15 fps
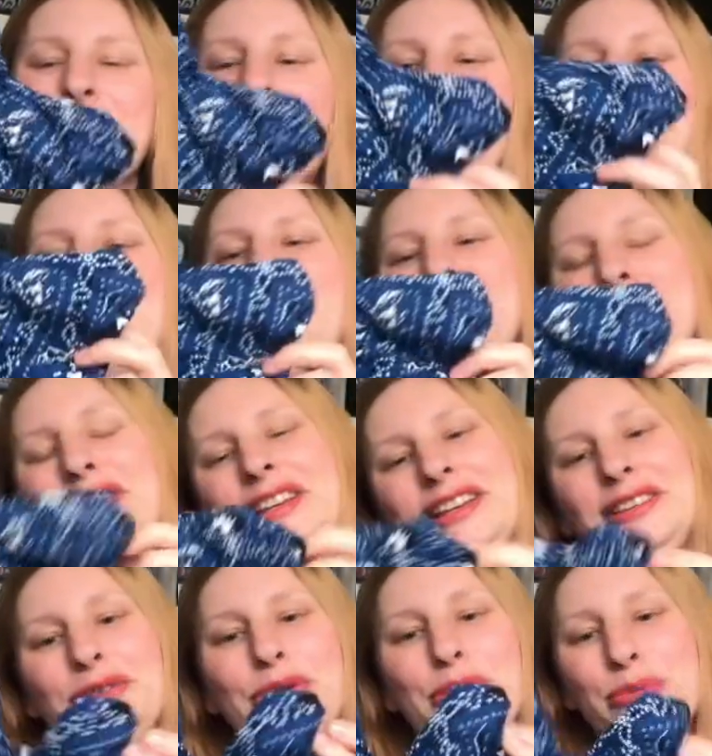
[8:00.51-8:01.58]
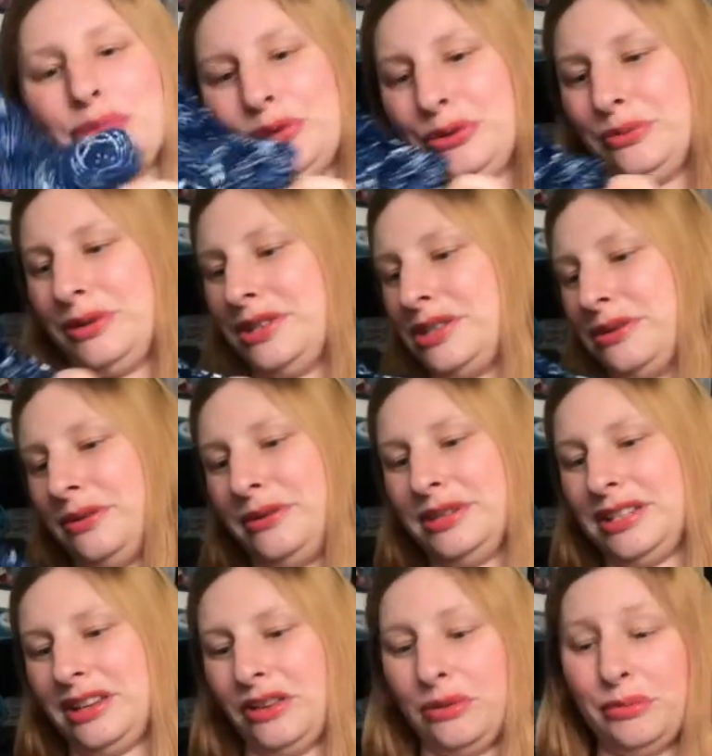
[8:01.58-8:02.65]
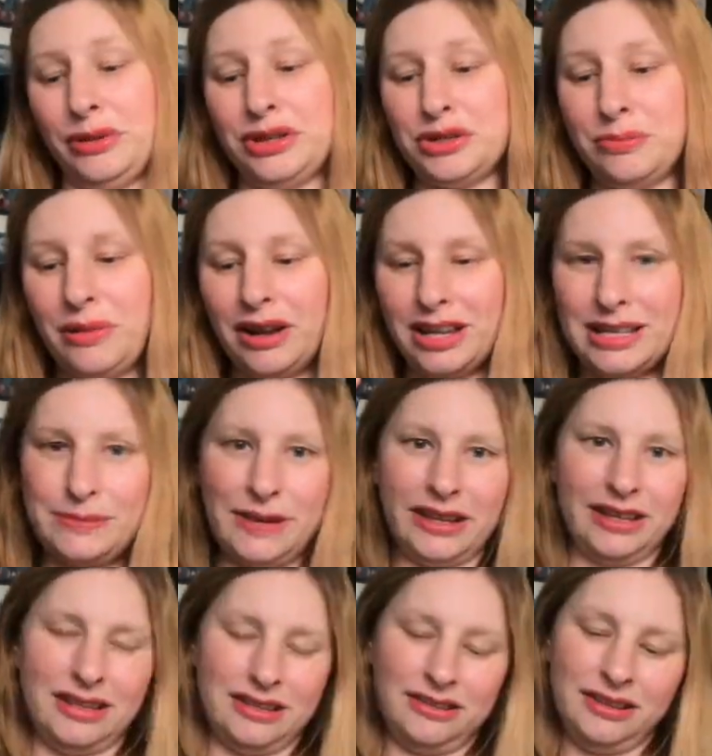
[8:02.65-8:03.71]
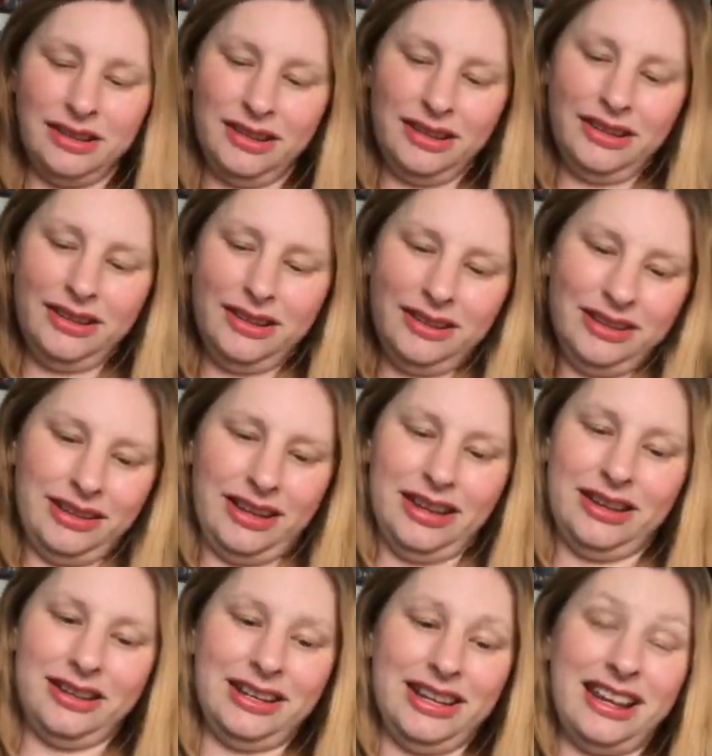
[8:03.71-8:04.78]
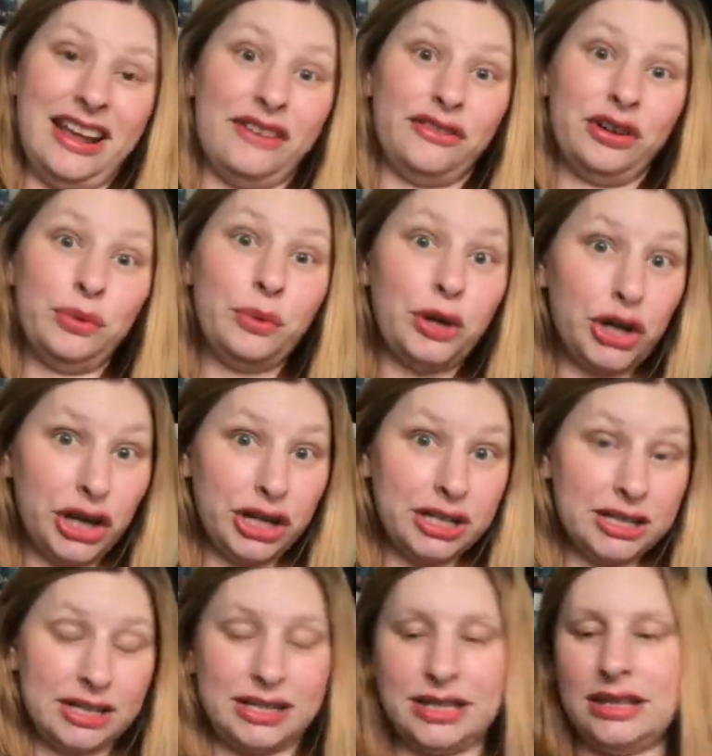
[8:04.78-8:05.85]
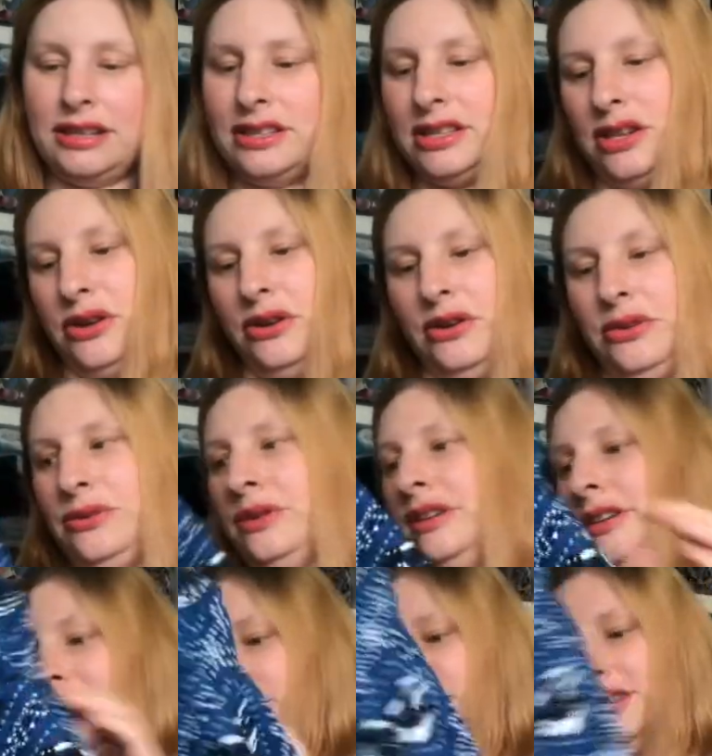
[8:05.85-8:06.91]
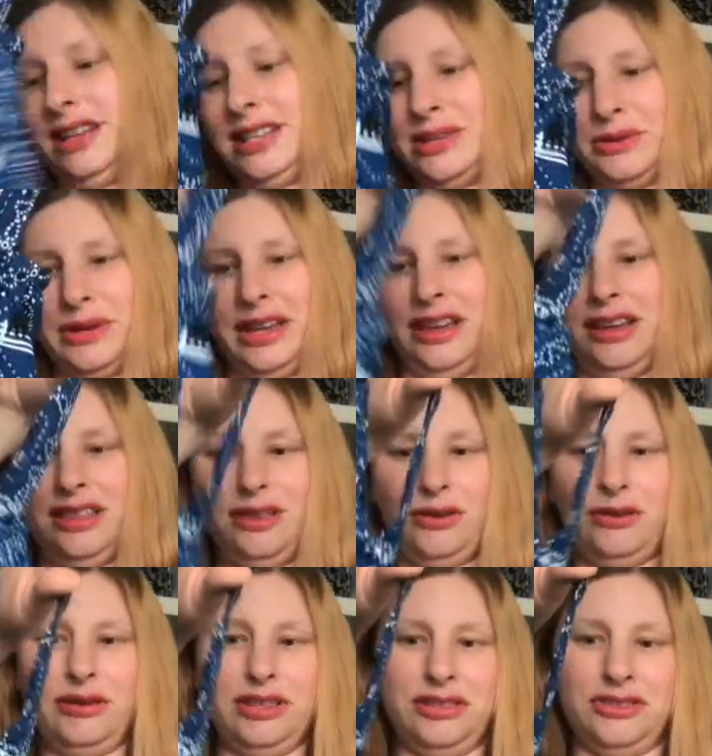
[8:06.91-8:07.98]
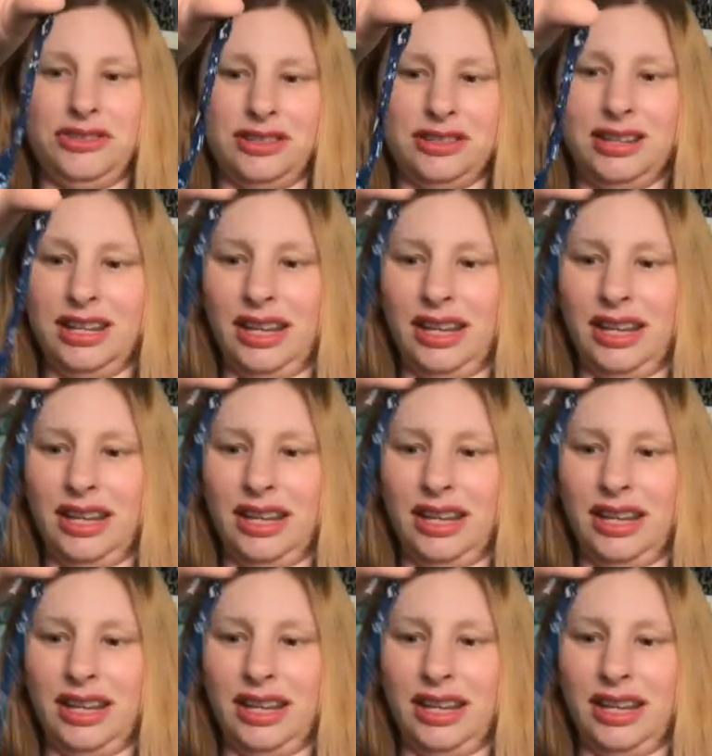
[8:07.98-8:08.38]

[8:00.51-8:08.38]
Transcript: walks around looking like an Oompa Loompa. So I was telling him, put your pockets back in. And it never works. So that's okay though, he's just a